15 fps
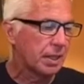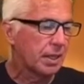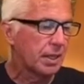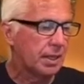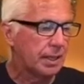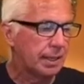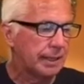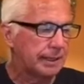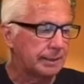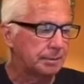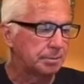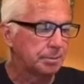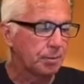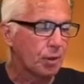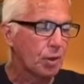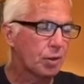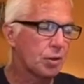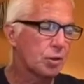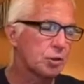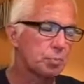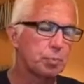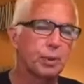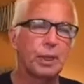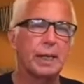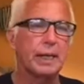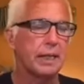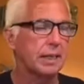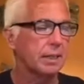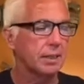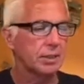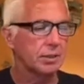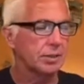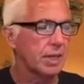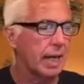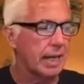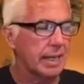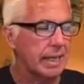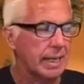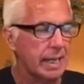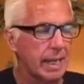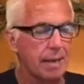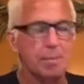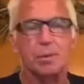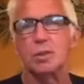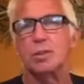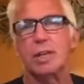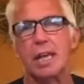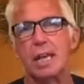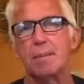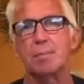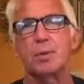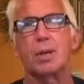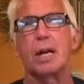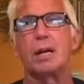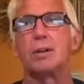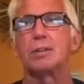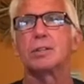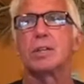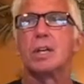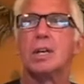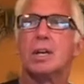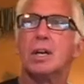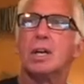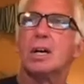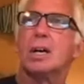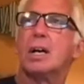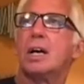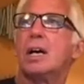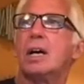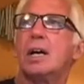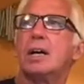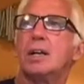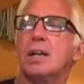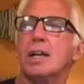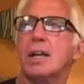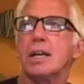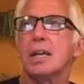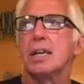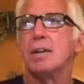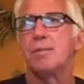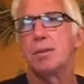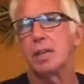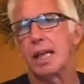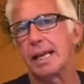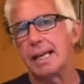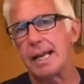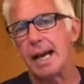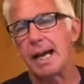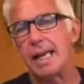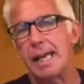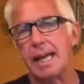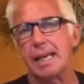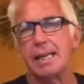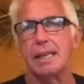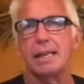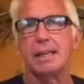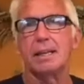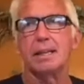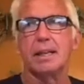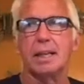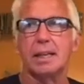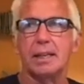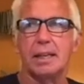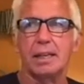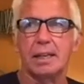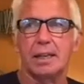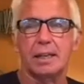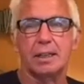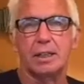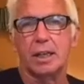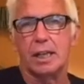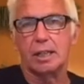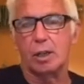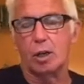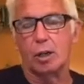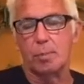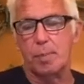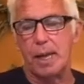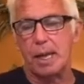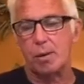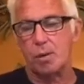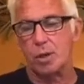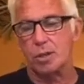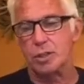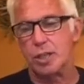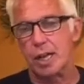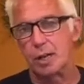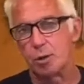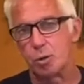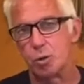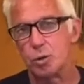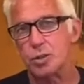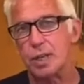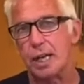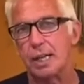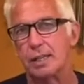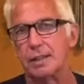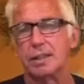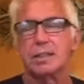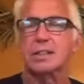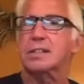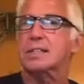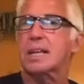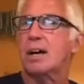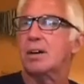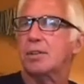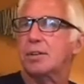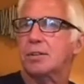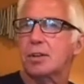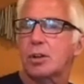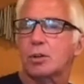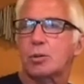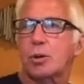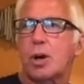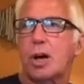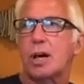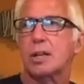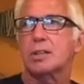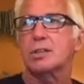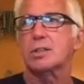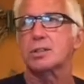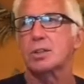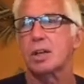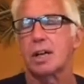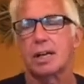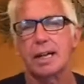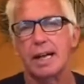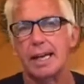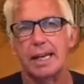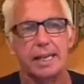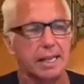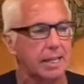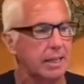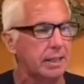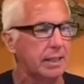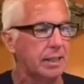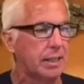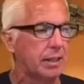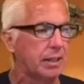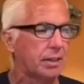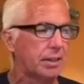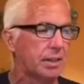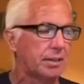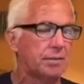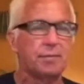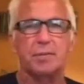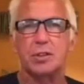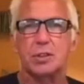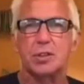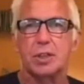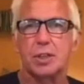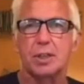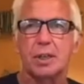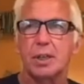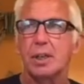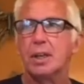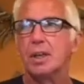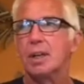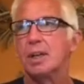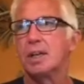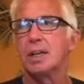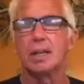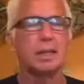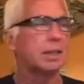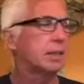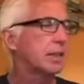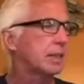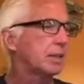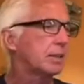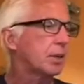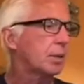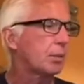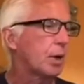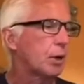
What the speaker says: There's plenty. There's hiking camp. There's campgrounds. If you like kayaking and you got all the backwaters, you got Goose Island that's south of LaCrosse, kayaking in there and fishing around